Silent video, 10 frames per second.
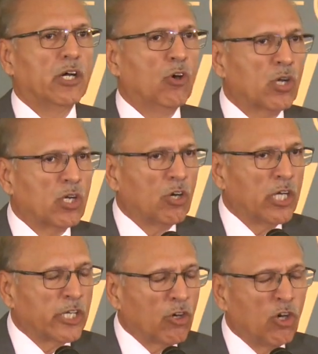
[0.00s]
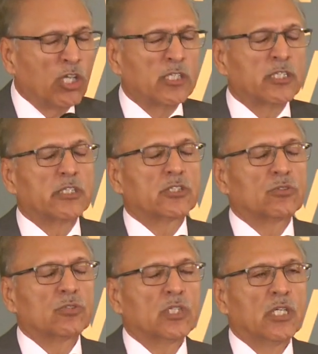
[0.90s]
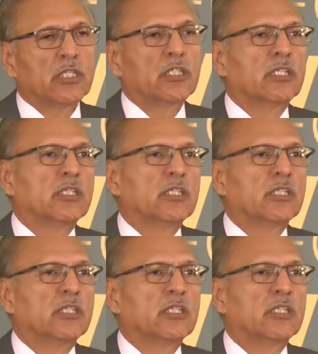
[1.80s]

or in all other issues uh,